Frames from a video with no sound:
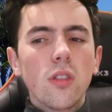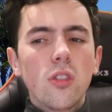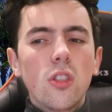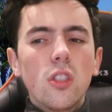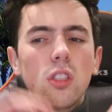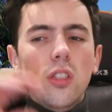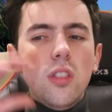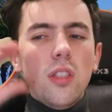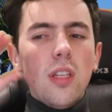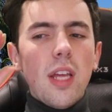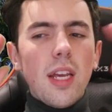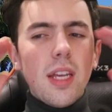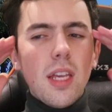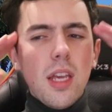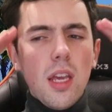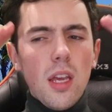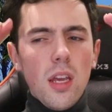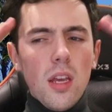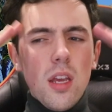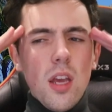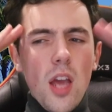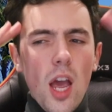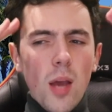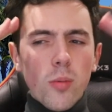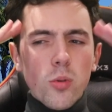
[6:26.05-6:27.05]
Just like,
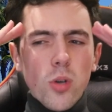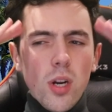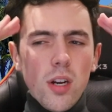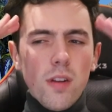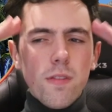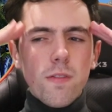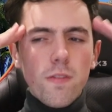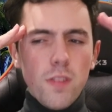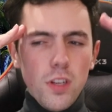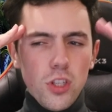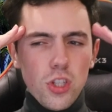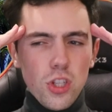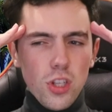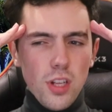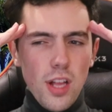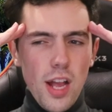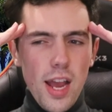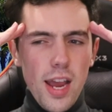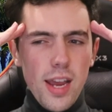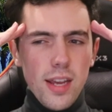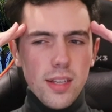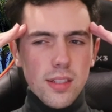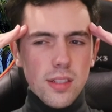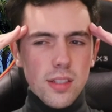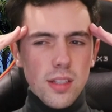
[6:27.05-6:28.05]
I'm trying to
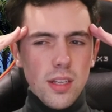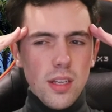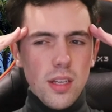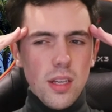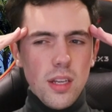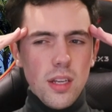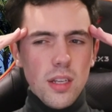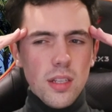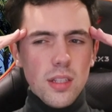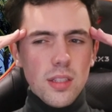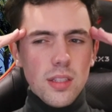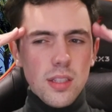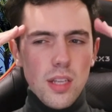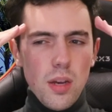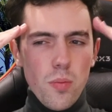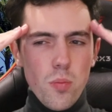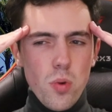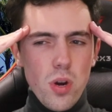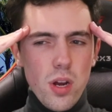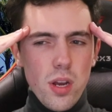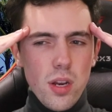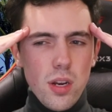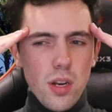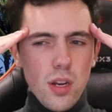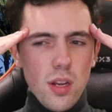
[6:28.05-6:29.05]
visualize
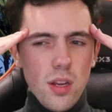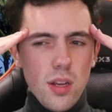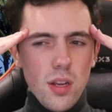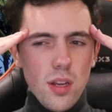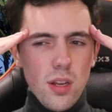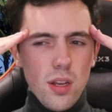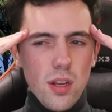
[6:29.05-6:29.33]
someone